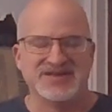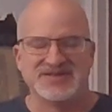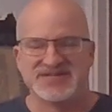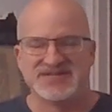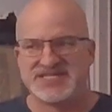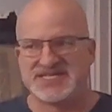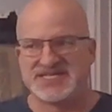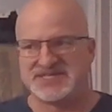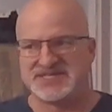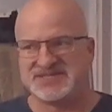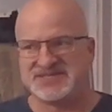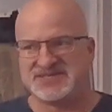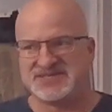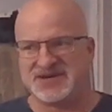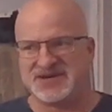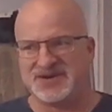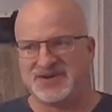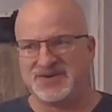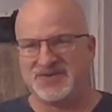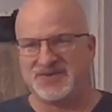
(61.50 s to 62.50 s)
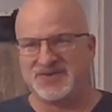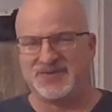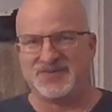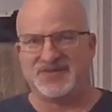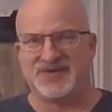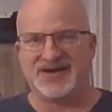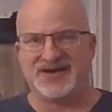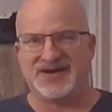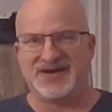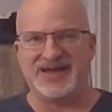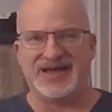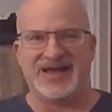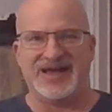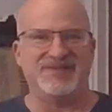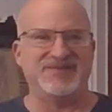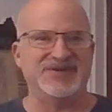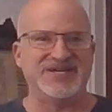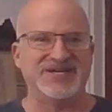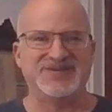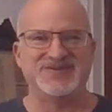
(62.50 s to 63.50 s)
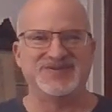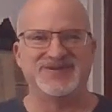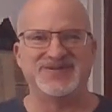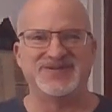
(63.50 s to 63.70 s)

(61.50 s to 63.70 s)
So I went to a